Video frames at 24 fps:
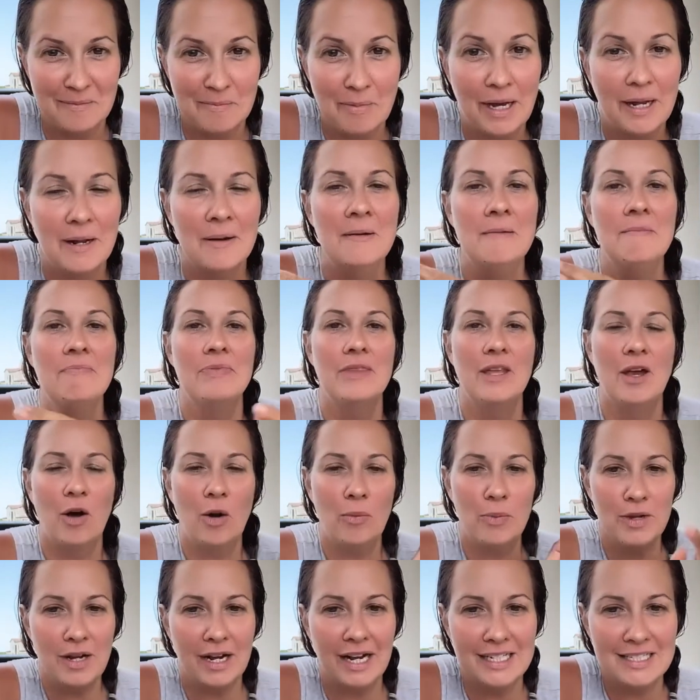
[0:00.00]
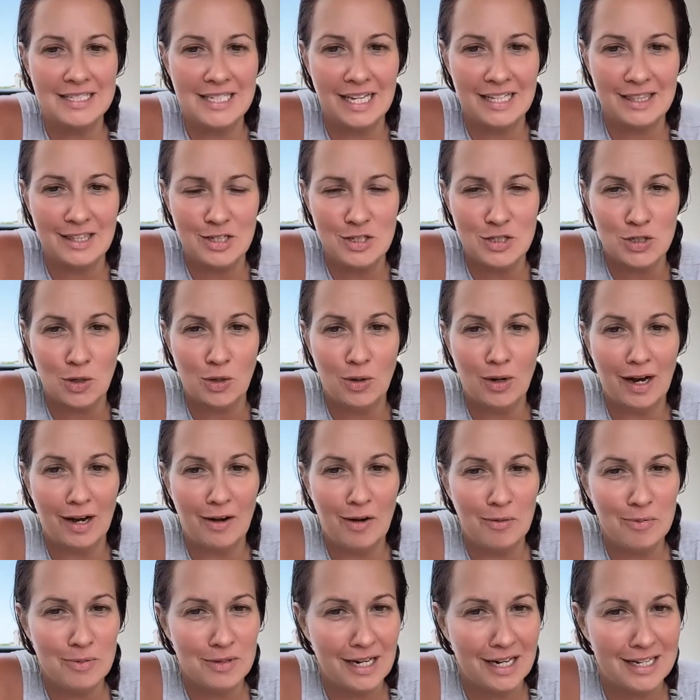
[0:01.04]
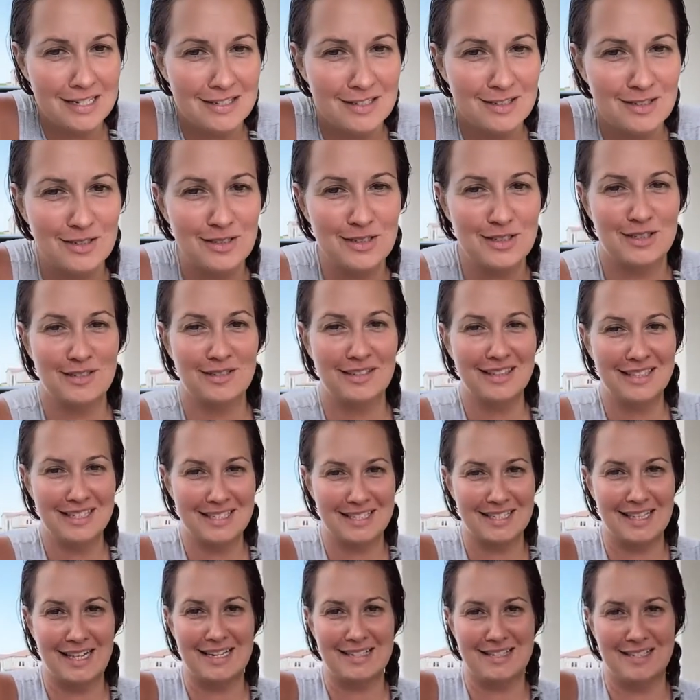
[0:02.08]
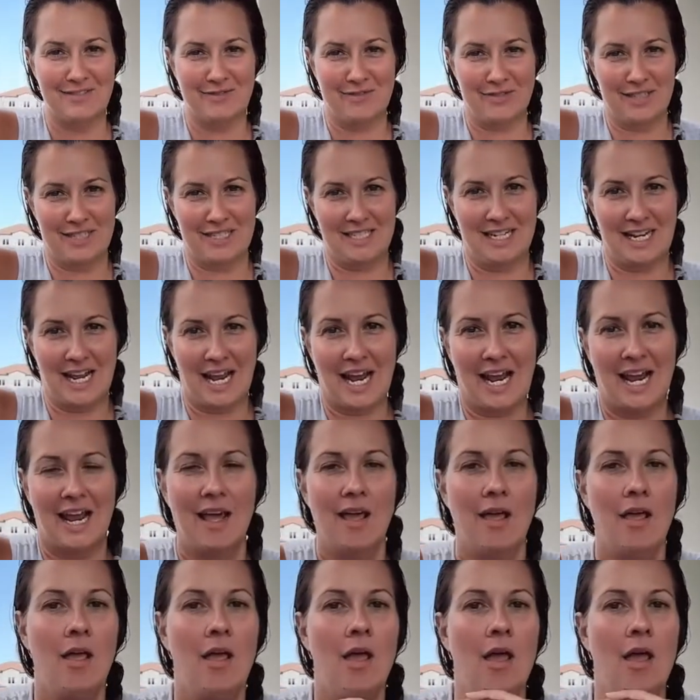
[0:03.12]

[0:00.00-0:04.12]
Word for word: But hope you guys get the joke. I hope you guys understood this lesson for today.